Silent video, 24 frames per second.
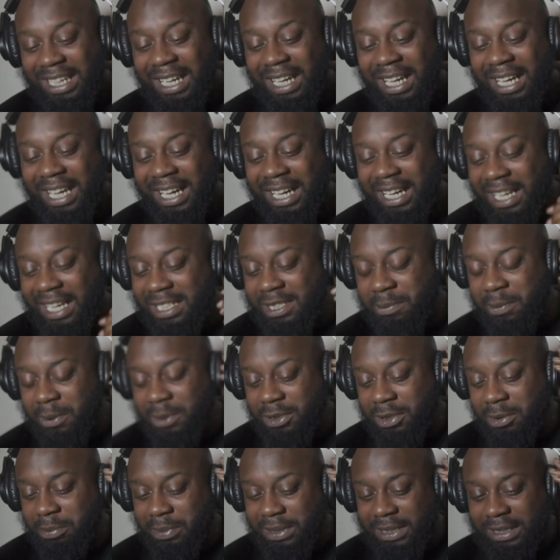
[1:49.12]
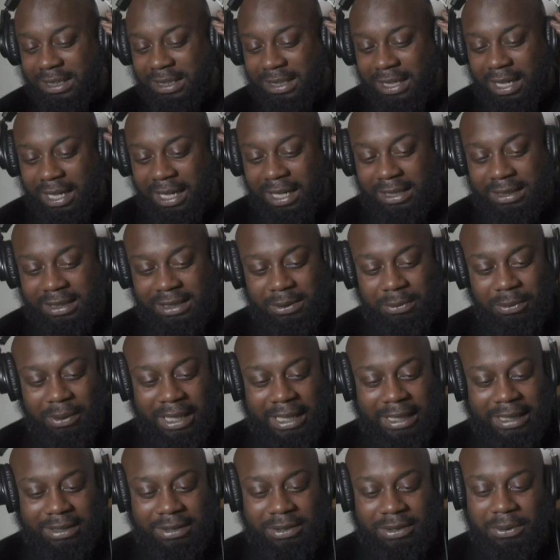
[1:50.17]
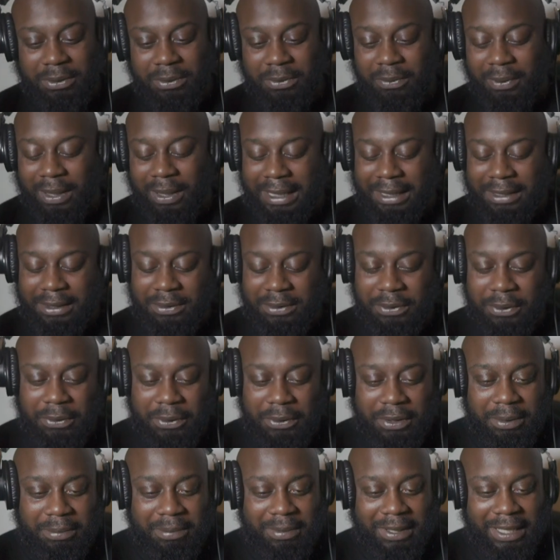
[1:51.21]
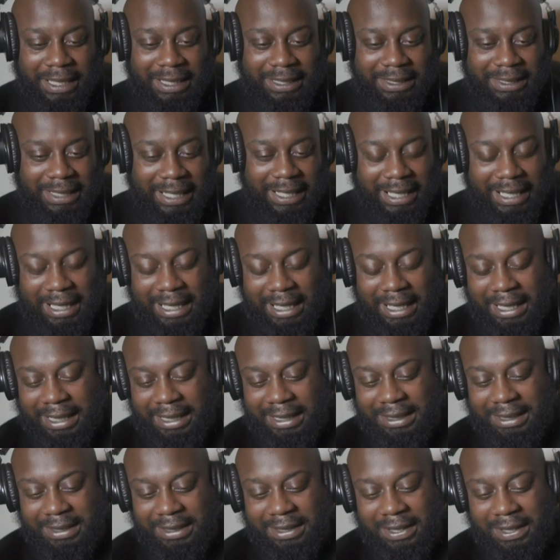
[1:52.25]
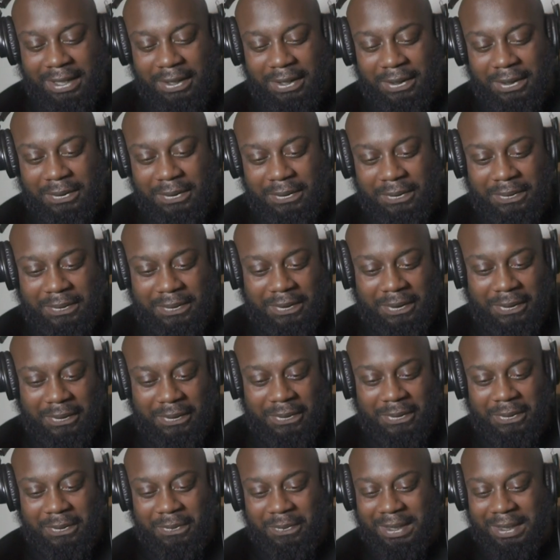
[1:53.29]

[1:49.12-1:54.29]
Hey, that's supposed to be Tekashi. Why do him like that? Hey, yo. Hold on.